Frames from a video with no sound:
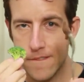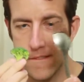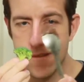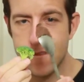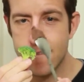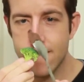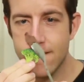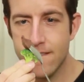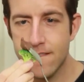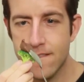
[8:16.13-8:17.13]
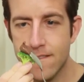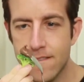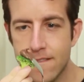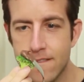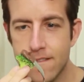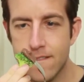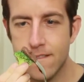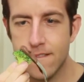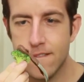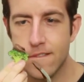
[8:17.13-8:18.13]

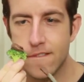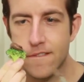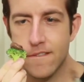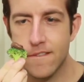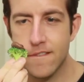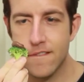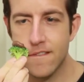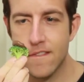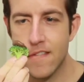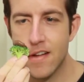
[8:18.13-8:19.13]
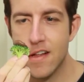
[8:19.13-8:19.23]
Nobody speaks.